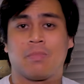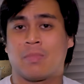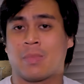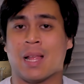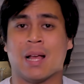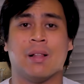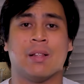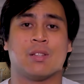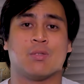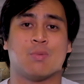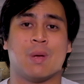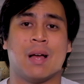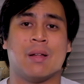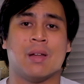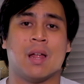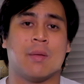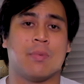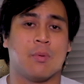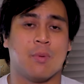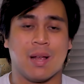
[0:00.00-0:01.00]
Now let's
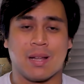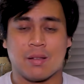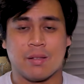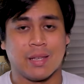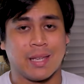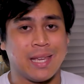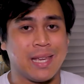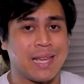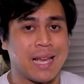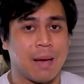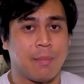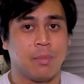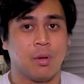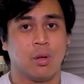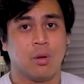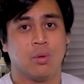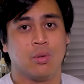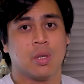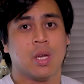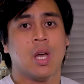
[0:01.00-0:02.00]
round out the rest of the keycap
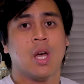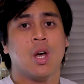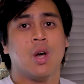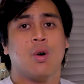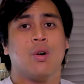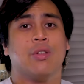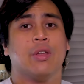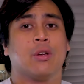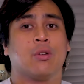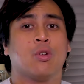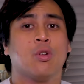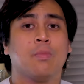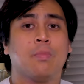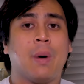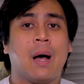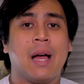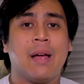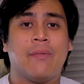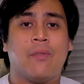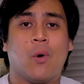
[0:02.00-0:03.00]
news with a group
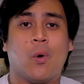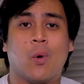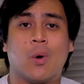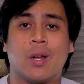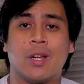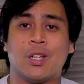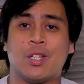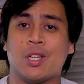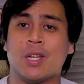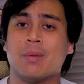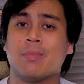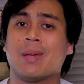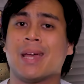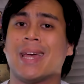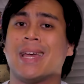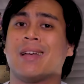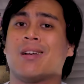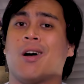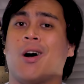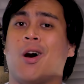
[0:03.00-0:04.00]
buy for G M
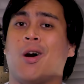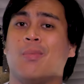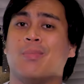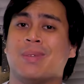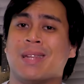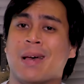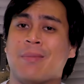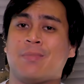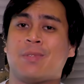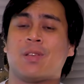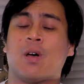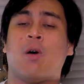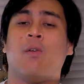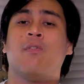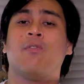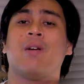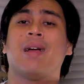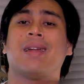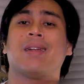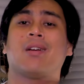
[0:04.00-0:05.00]
K Calm Depths
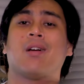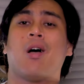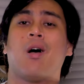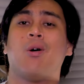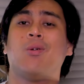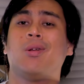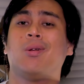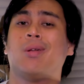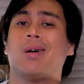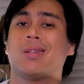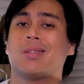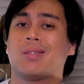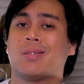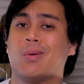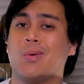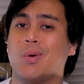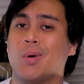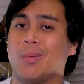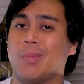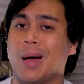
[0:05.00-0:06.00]
over at Kono dot
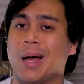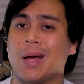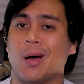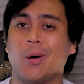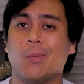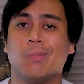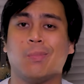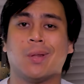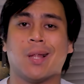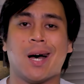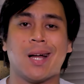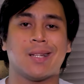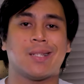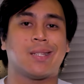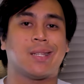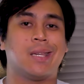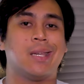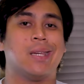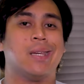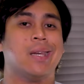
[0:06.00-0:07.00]
store by
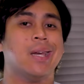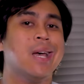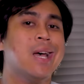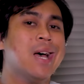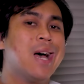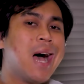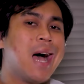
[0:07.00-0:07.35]
Oblotsky.